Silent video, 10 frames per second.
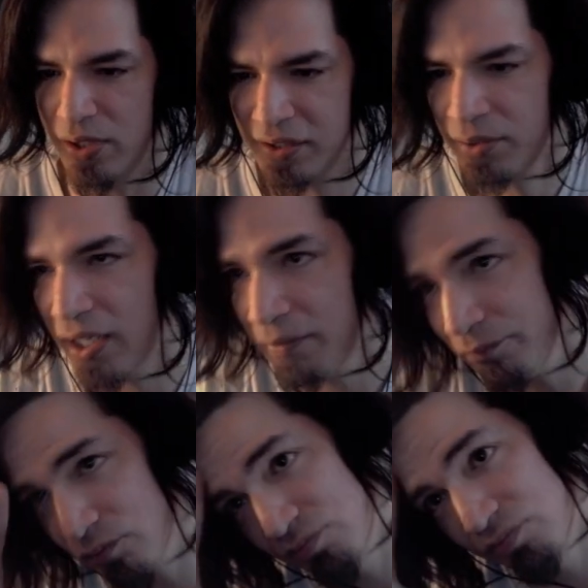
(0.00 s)
It's okay.
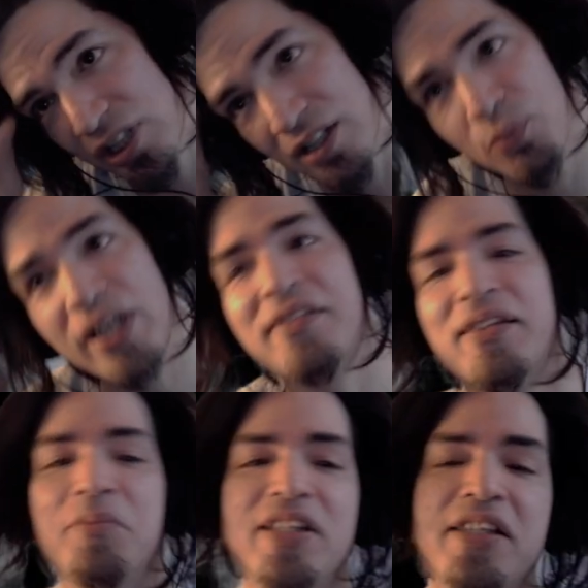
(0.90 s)
You're gonna win
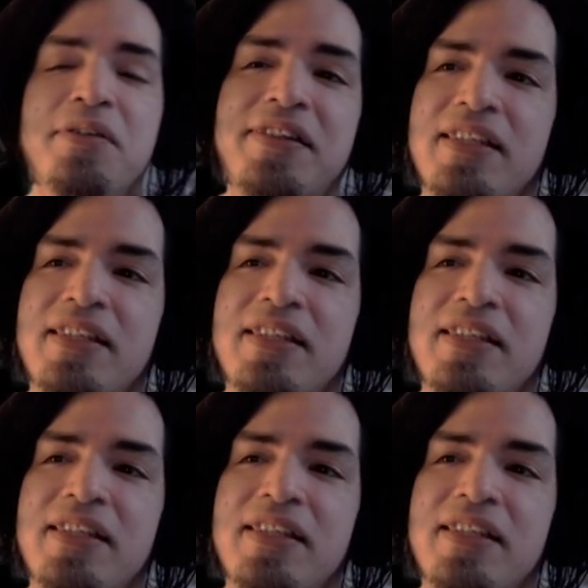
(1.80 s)
some to lose